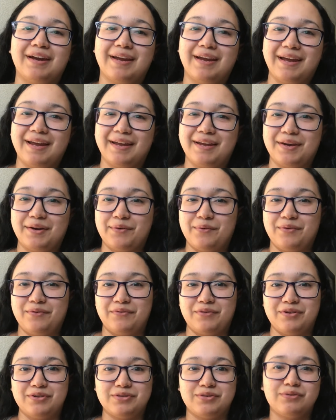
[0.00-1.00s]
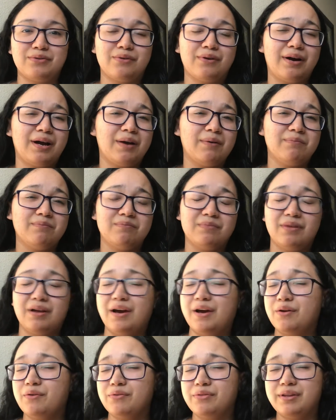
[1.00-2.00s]
I can't get a reversal I'm
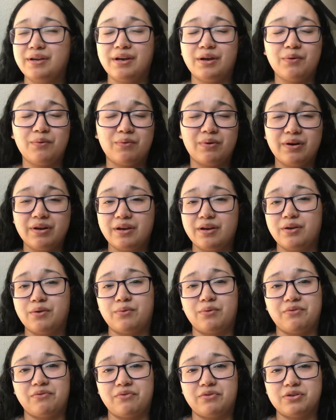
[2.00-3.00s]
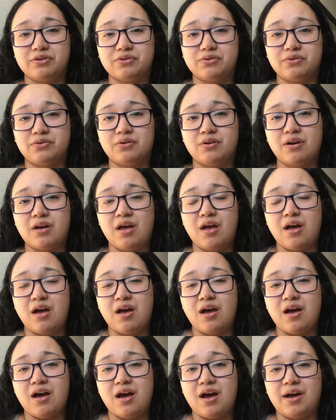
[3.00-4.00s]
I don't think I want to get a reversal
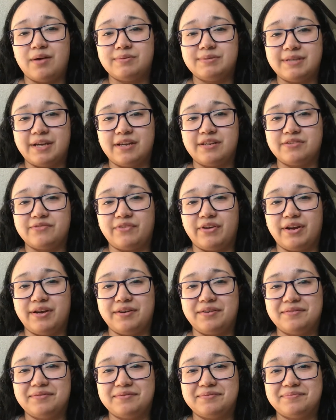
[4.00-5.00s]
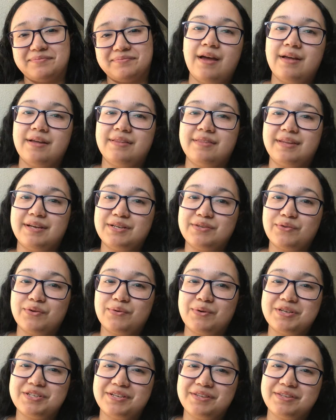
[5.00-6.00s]
I'm satisfied thanks for
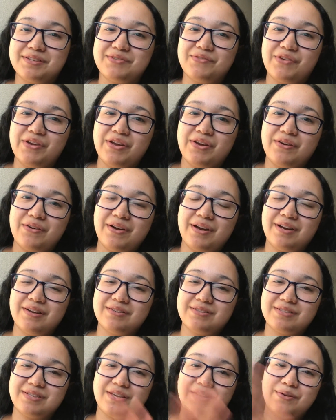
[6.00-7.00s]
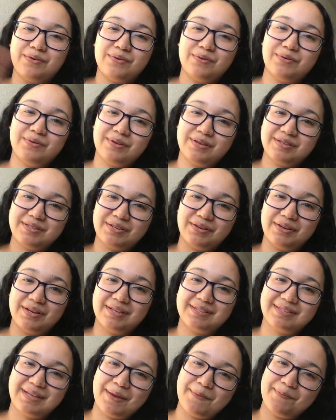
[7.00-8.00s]
watching this video and I'll see you until
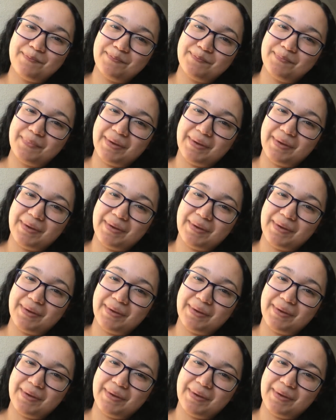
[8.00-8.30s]
next time